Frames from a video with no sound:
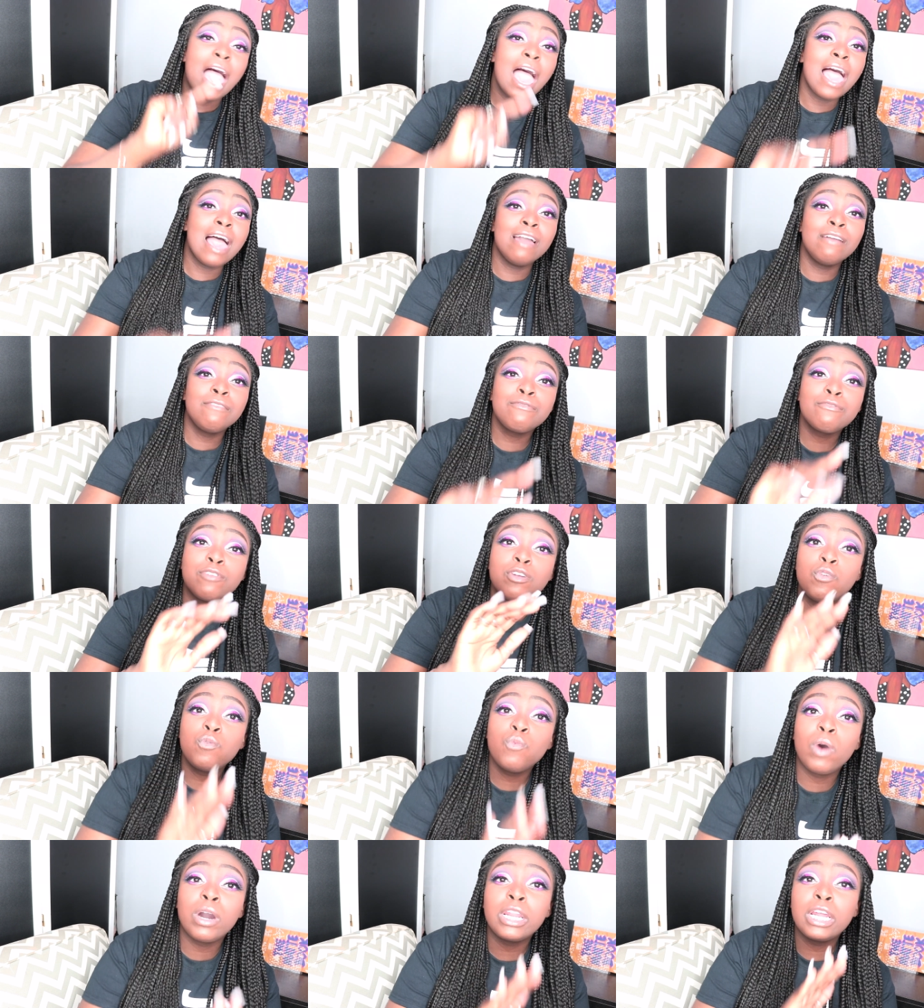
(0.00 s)

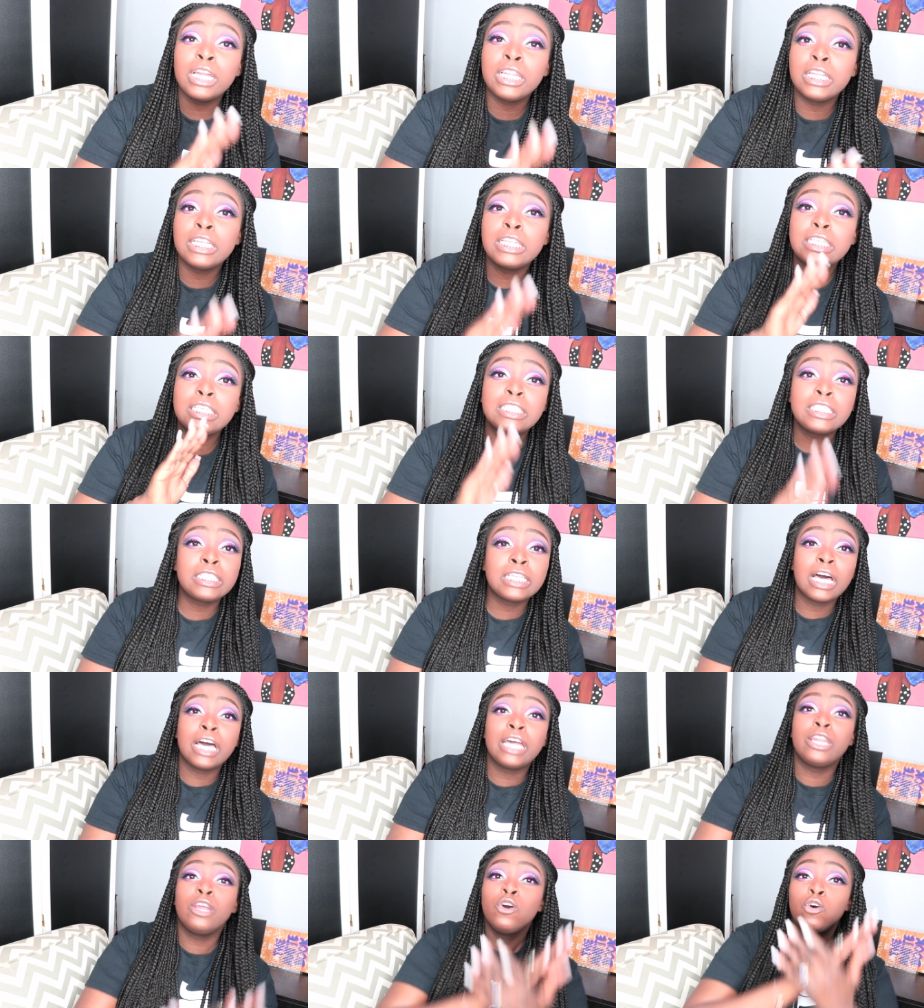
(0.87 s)
Everyone under the
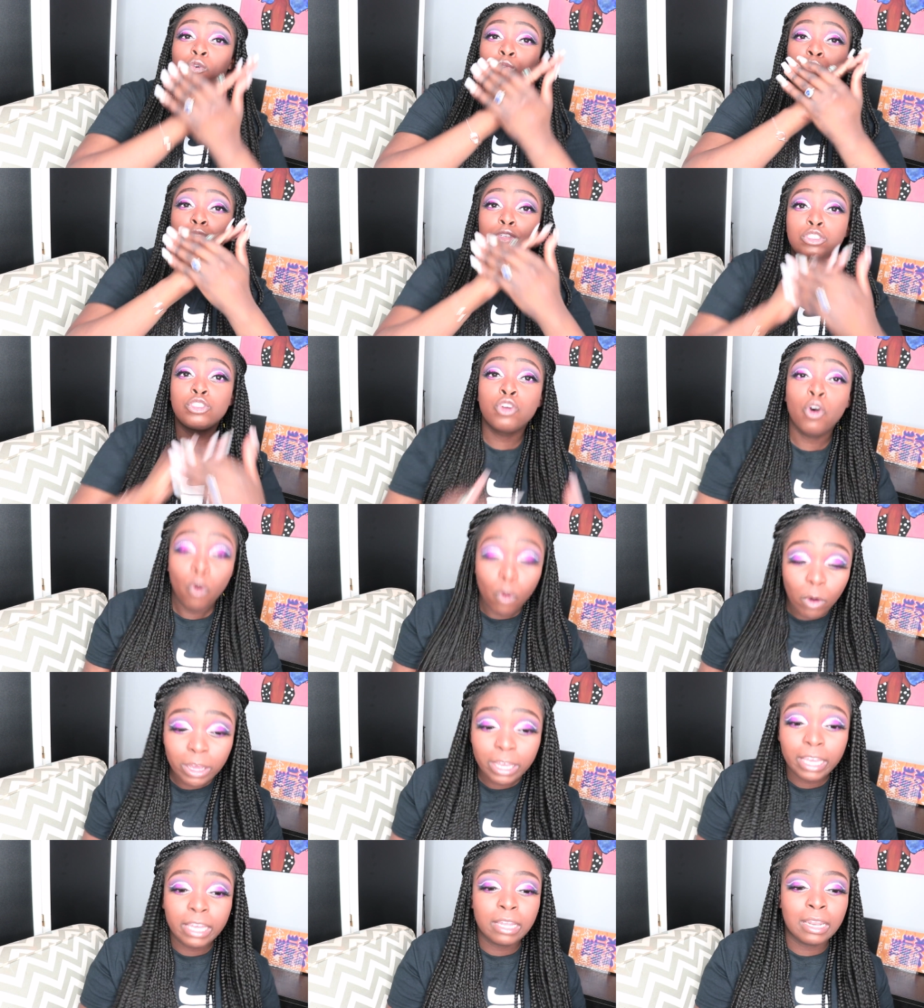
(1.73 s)
sun was
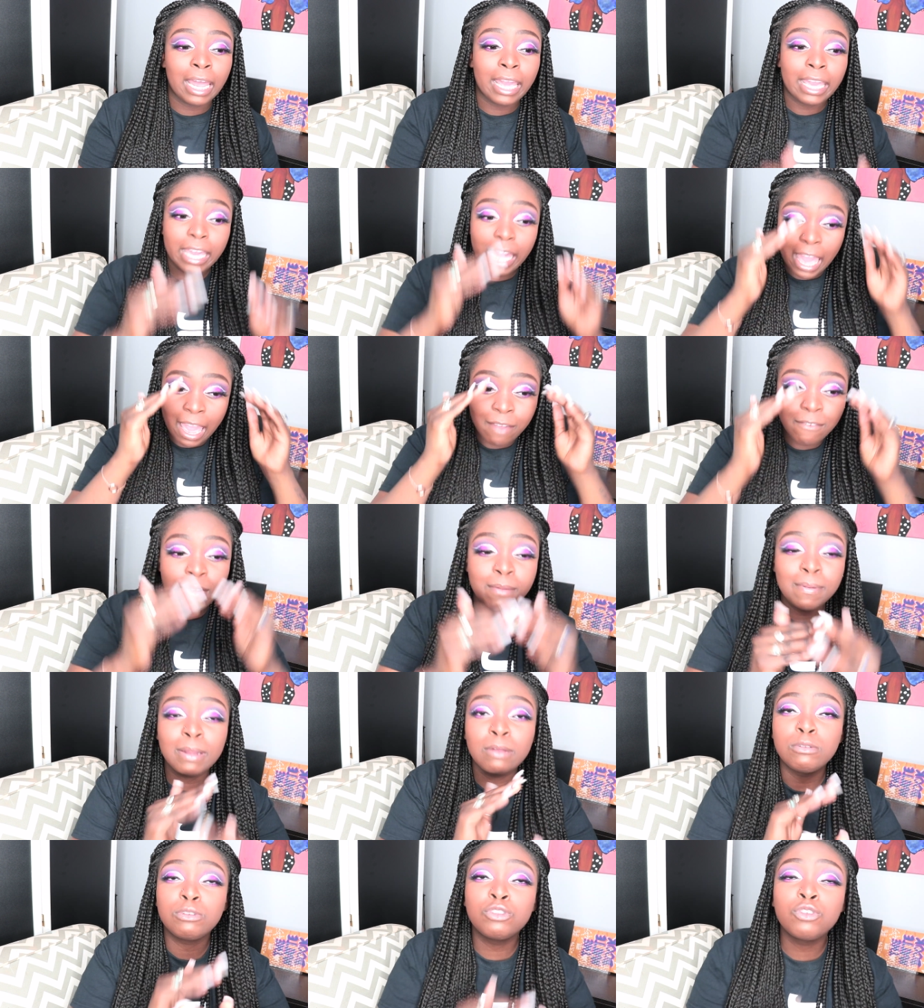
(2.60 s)
talking, like,
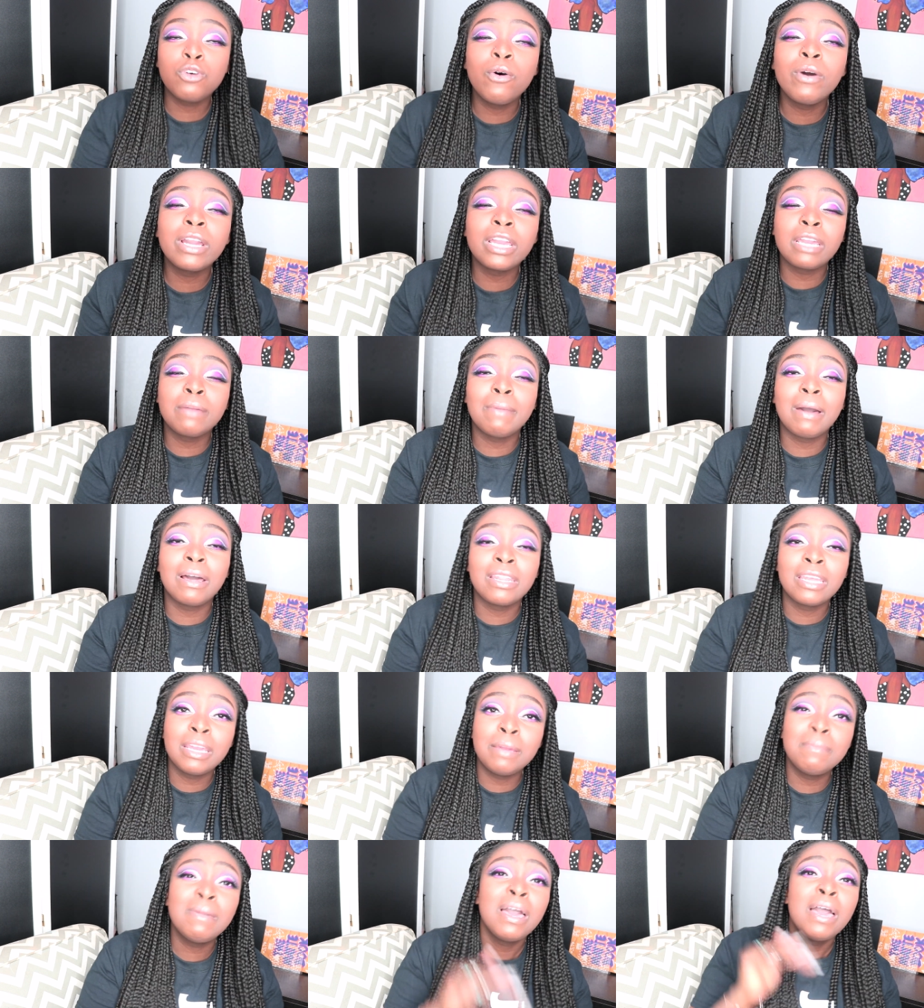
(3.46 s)
everybody was talking about
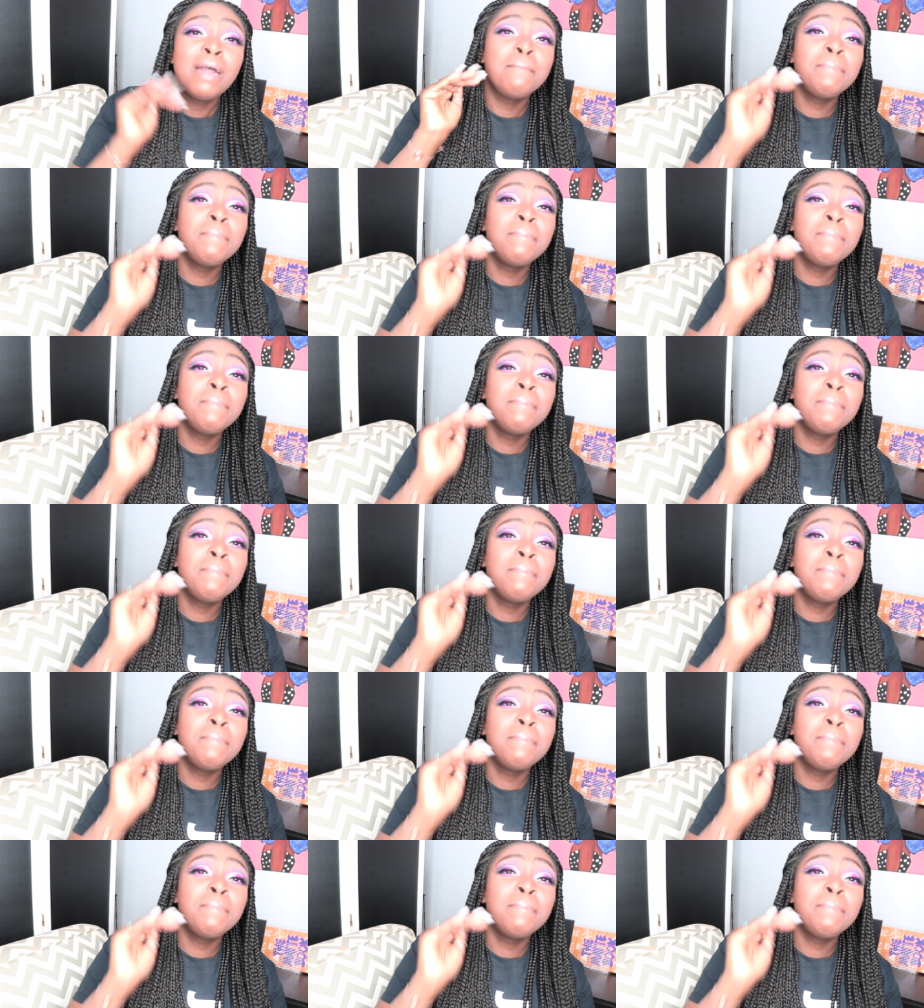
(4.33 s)
him.